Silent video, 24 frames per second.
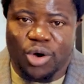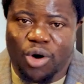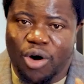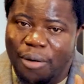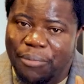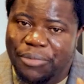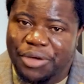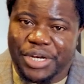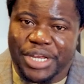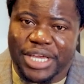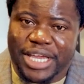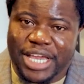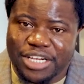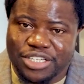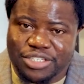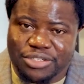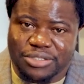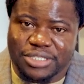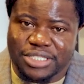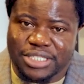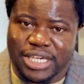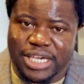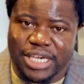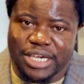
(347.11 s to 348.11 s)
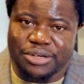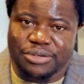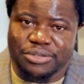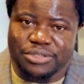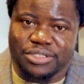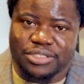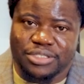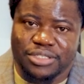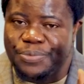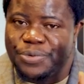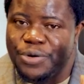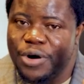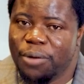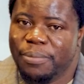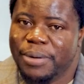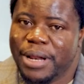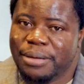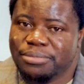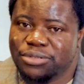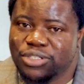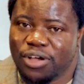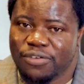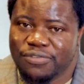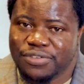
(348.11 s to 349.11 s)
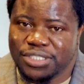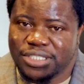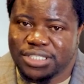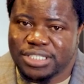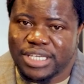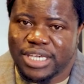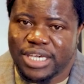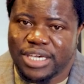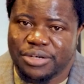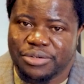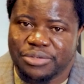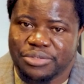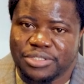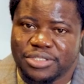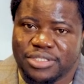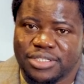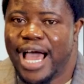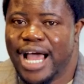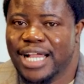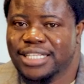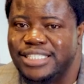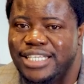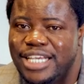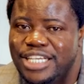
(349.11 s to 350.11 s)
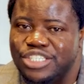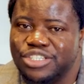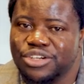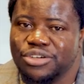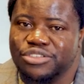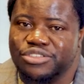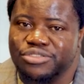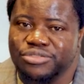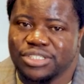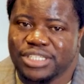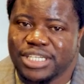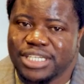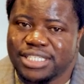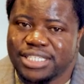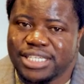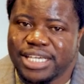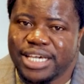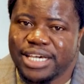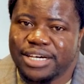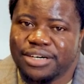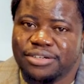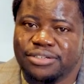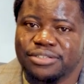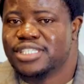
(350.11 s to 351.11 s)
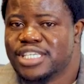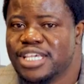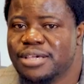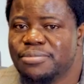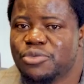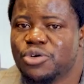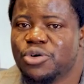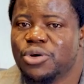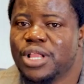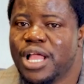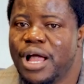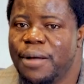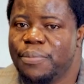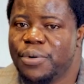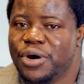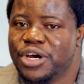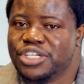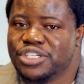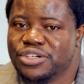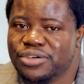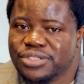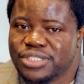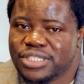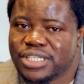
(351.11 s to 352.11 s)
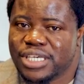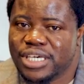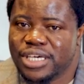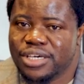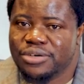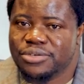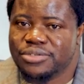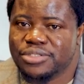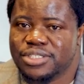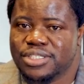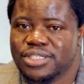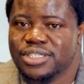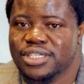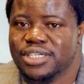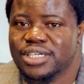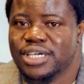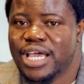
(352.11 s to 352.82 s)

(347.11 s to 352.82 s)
communication skills, problem-solving skills, attention to detail, team collaboration skills,